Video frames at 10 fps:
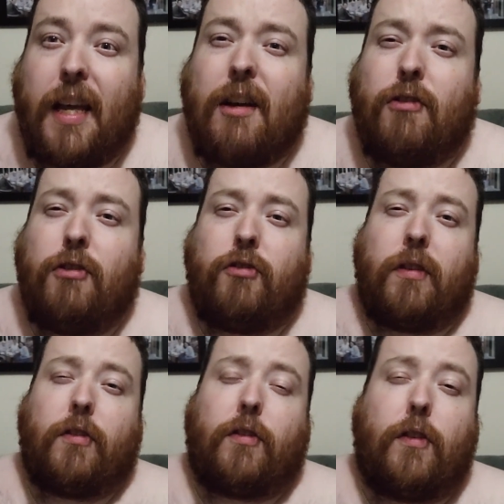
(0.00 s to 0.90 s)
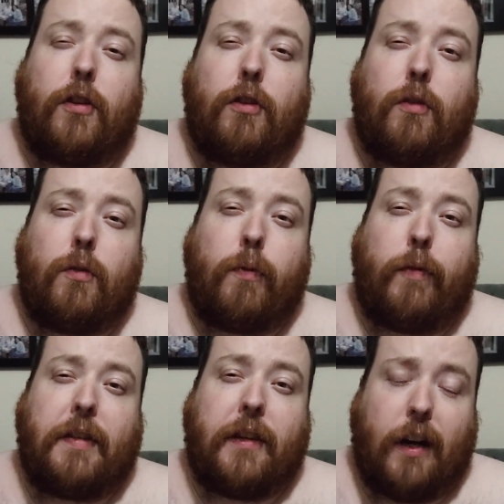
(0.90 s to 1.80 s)
In contrast to
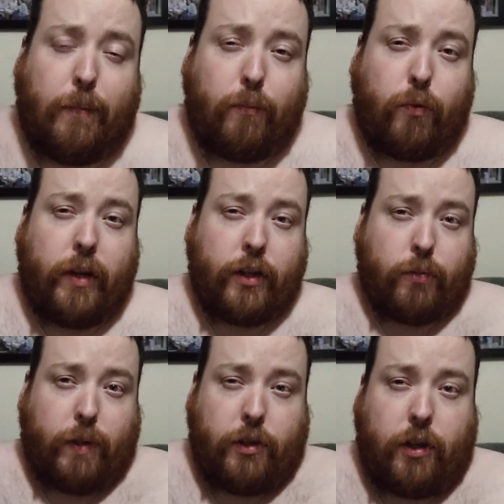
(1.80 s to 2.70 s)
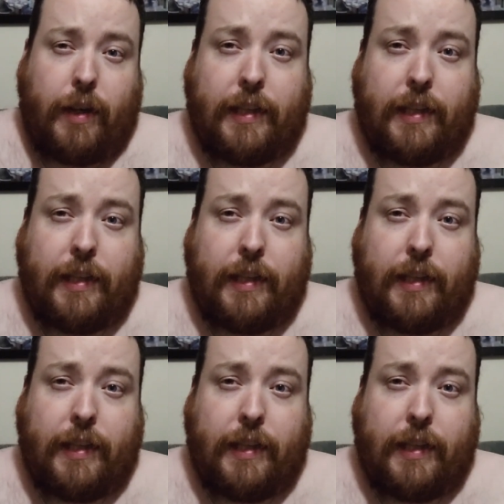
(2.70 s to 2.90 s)
Professor Umbridge, which I